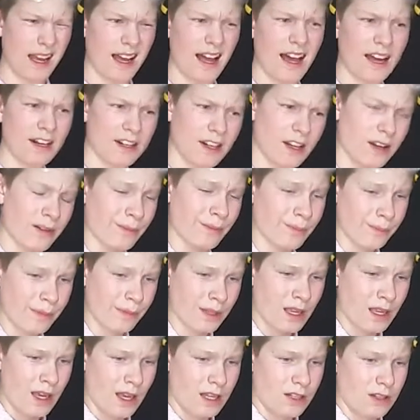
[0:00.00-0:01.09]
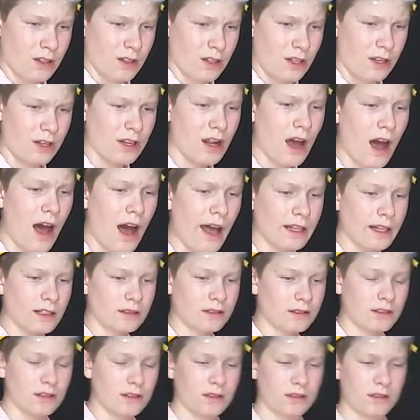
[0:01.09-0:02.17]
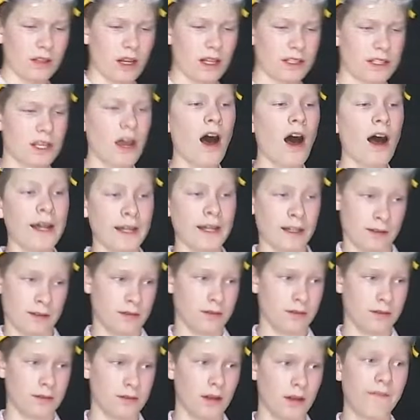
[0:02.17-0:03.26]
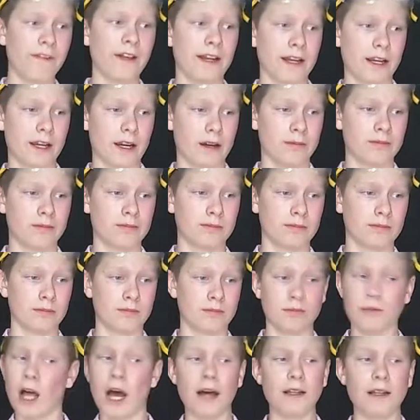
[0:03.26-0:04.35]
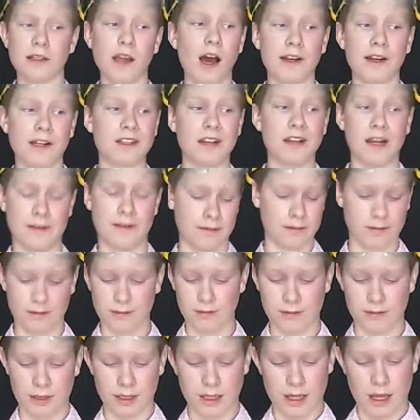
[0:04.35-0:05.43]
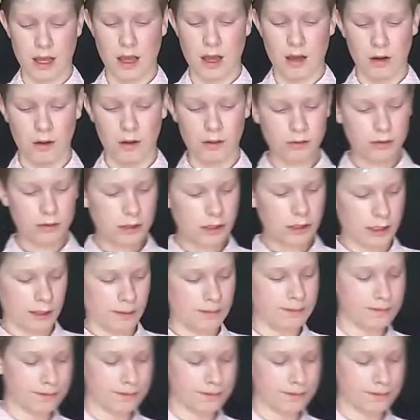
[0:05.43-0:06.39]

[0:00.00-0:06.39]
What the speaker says: I don't know, not a ton of vinegar. Not a ton. Ugh.